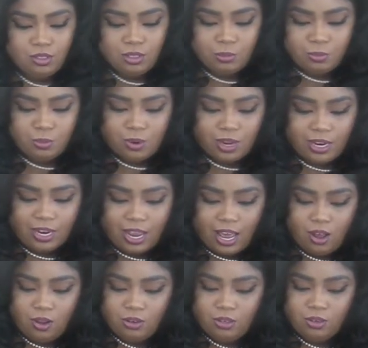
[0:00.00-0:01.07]
spread it
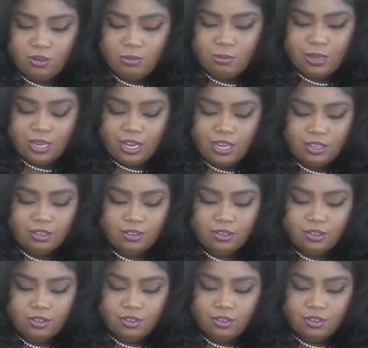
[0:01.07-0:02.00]
out a little bit,